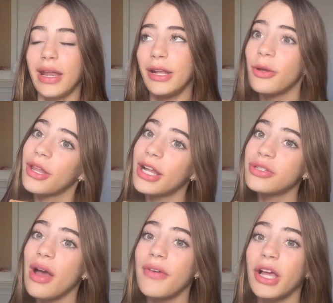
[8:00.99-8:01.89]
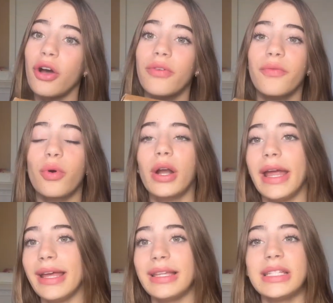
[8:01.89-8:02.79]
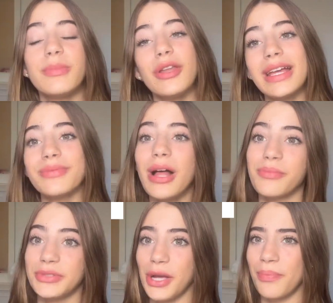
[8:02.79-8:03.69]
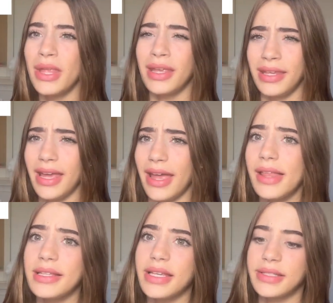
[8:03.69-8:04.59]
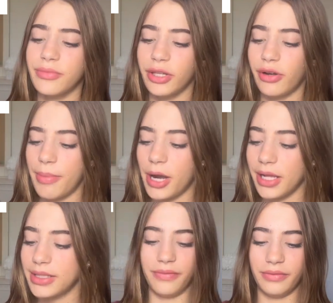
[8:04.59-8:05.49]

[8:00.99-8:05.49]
And I know that I do have a code for Haley's Beauty as well. So yeah, Haley's has some really great products.